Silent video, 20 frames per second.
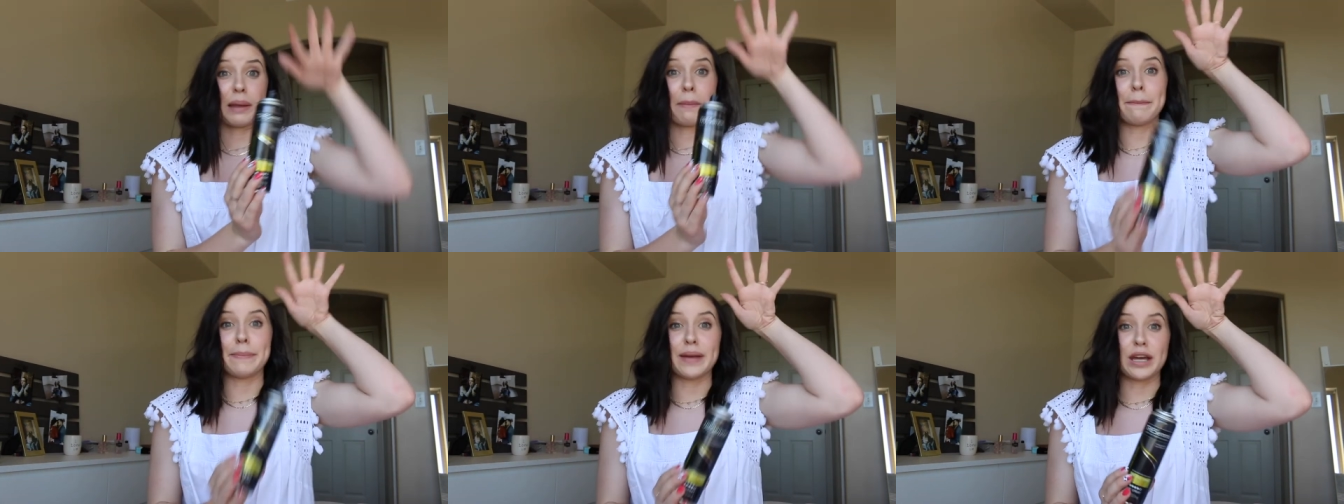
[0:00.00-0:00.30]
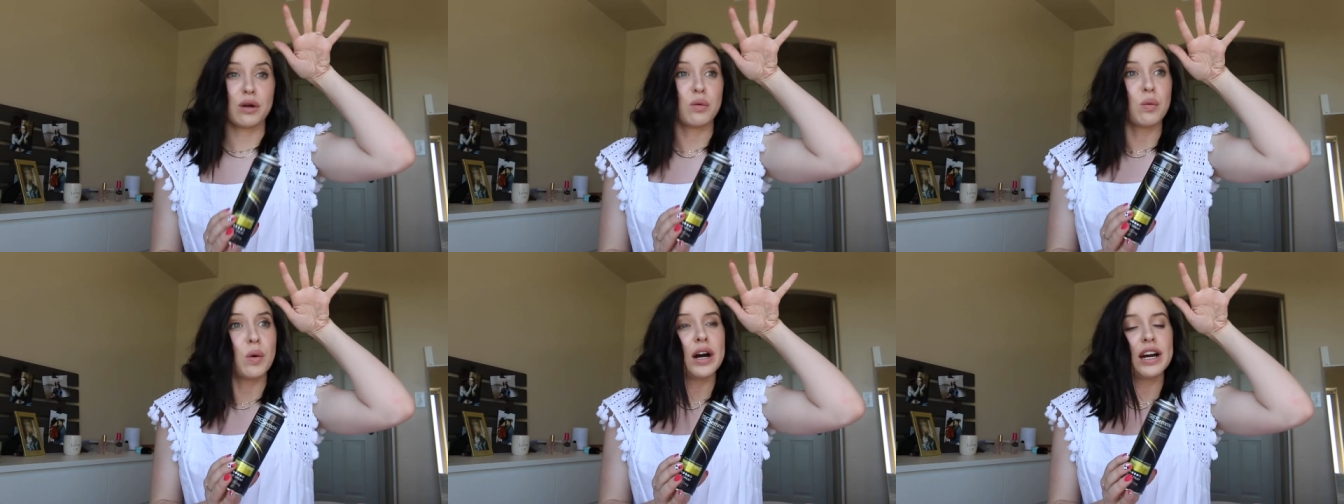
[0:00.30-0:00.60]
the
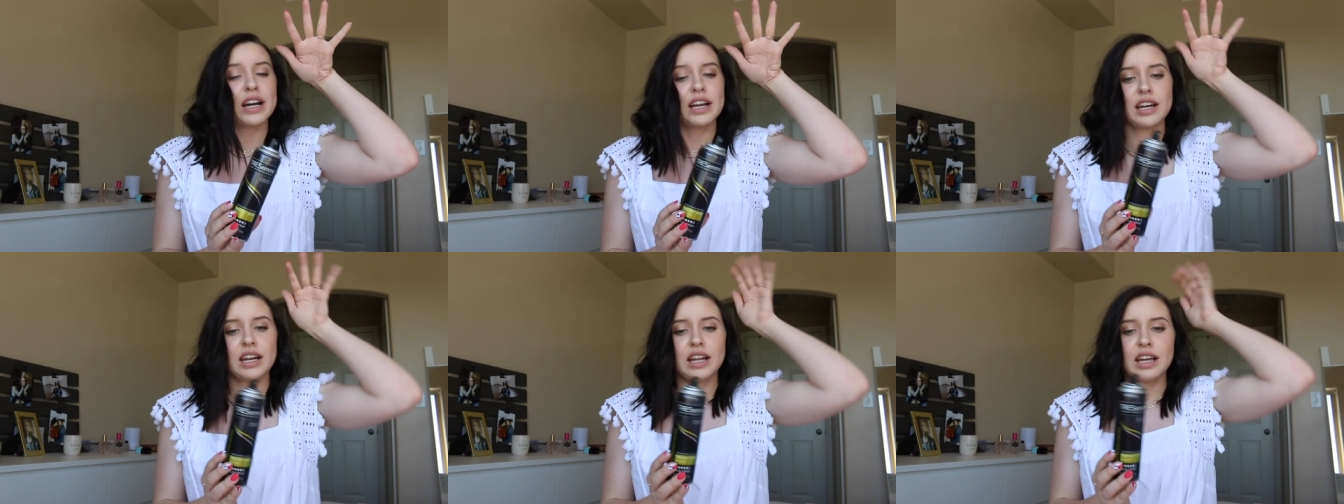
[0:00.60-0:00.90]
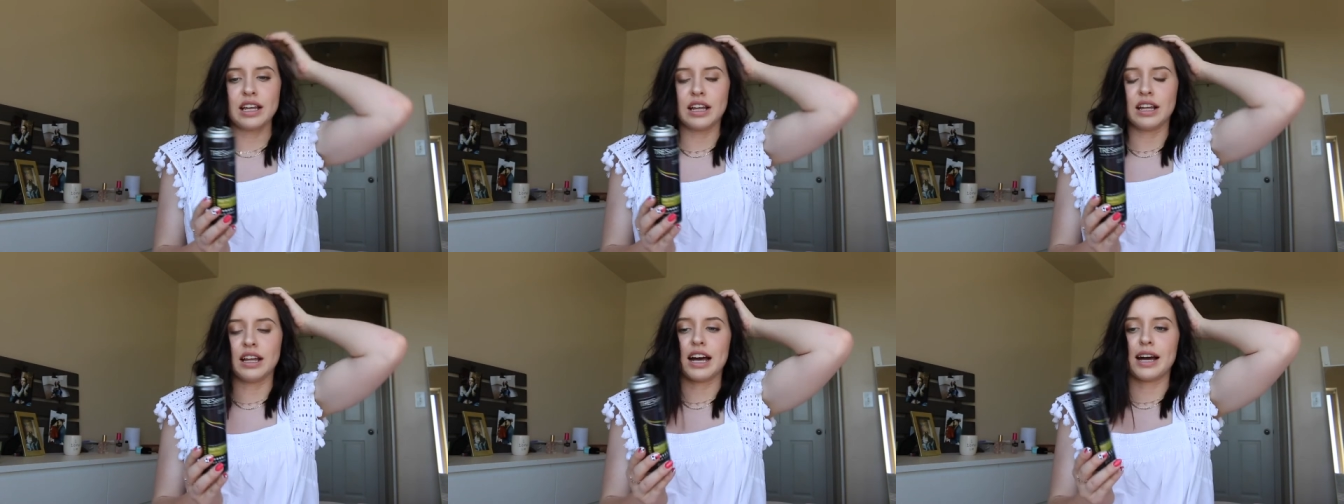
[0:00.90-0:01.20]
big
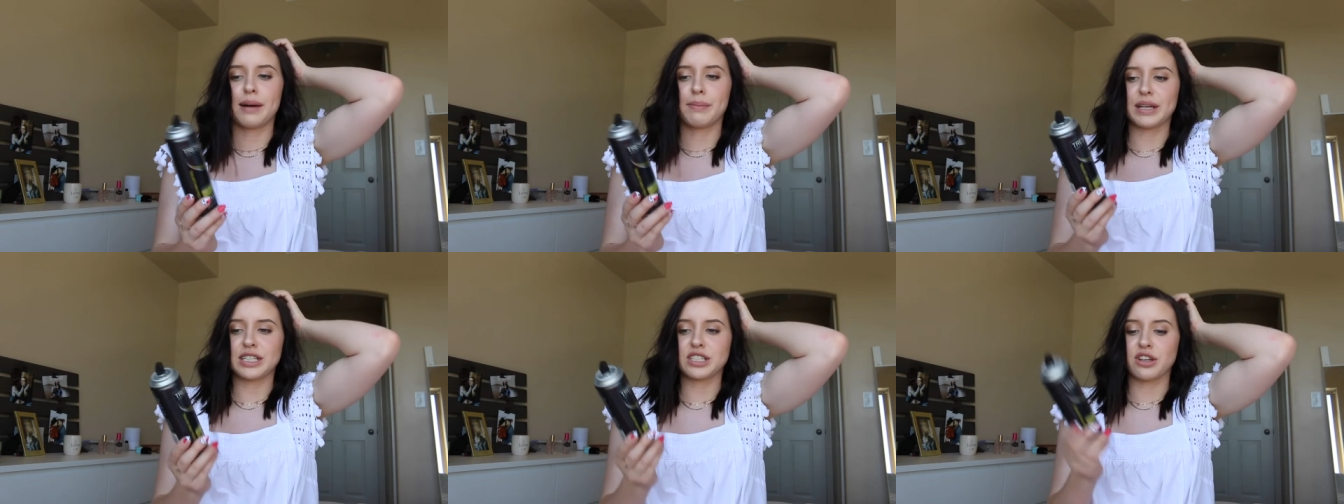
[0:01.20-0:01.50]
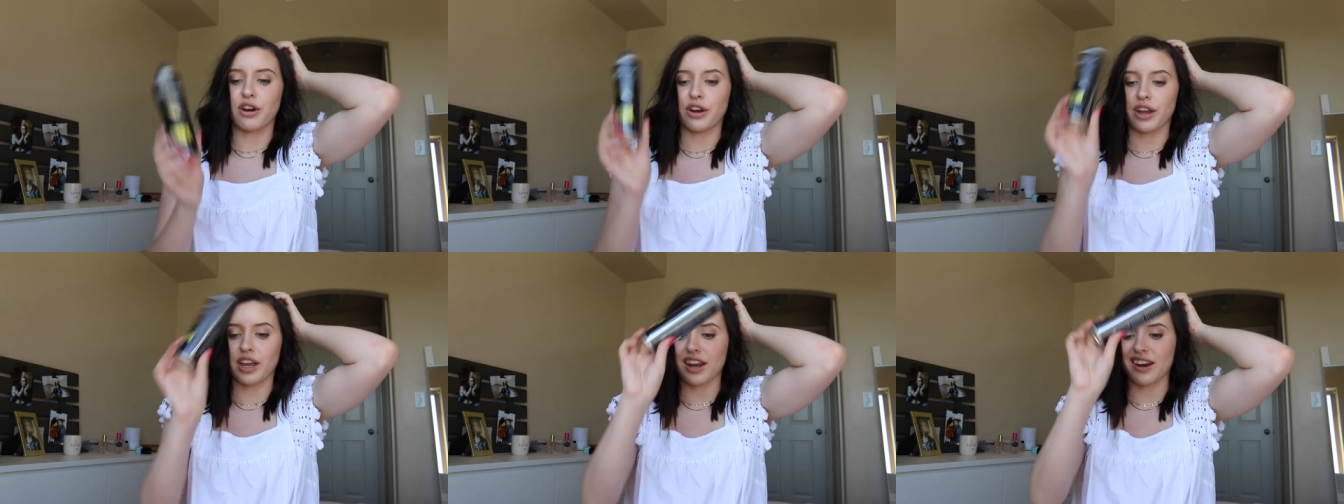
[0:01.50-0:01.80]
one at
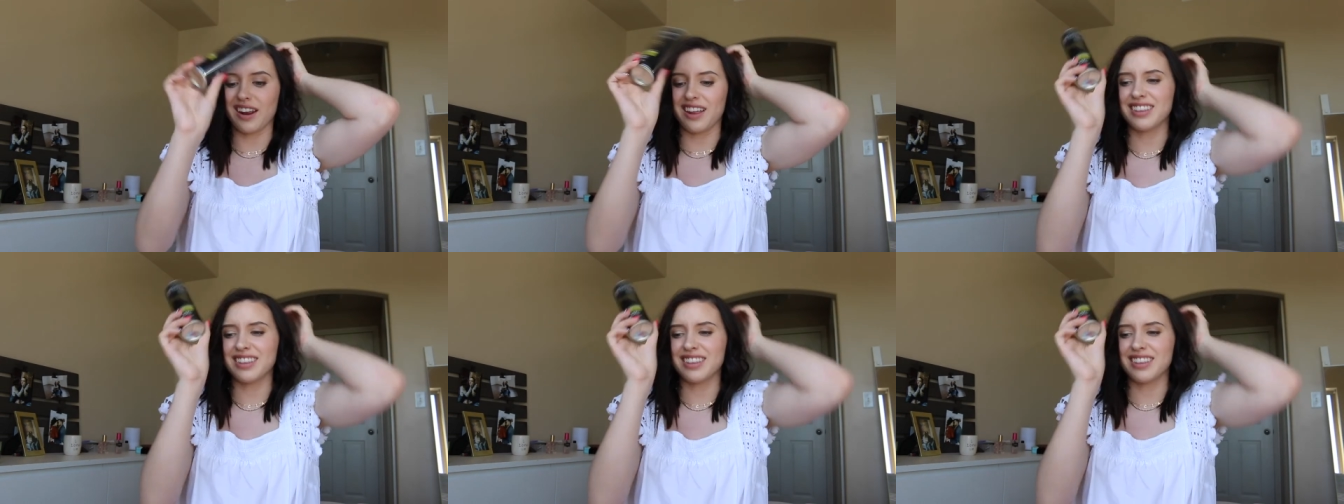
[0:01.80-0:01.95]
Target,